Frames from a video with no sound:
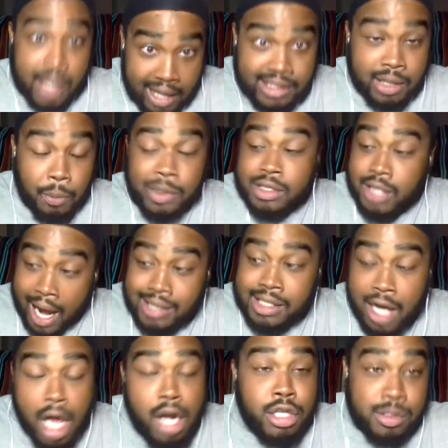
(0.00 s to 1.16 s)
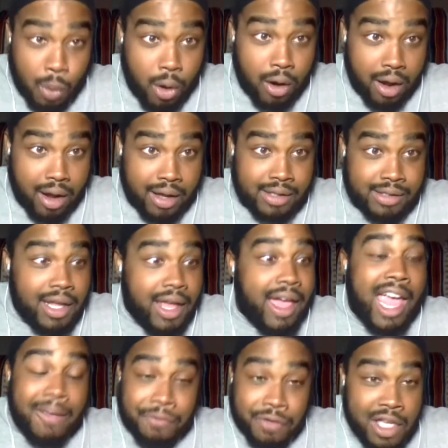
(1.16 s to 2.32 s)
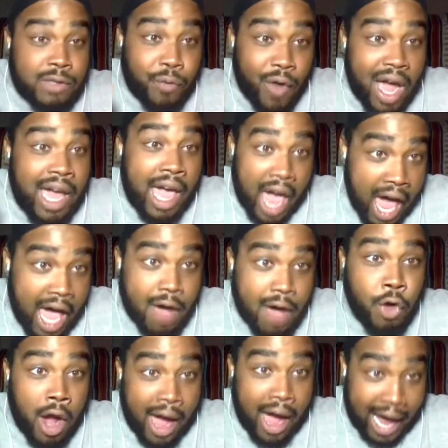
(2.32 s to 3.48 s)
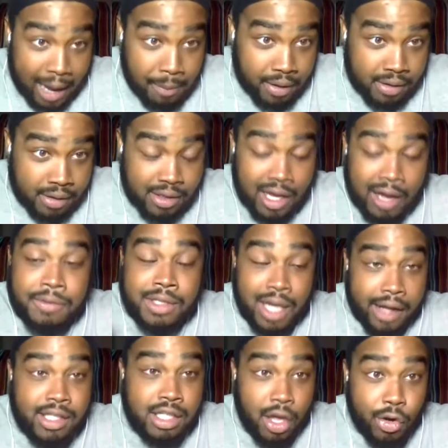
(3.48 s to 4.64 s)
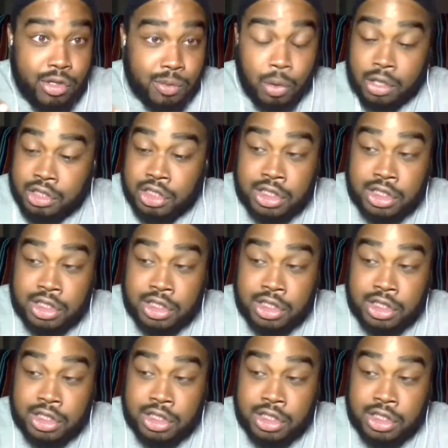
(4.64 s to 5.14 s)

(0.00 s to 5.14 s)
When Tatiana Suarez, if this fight ever happens, because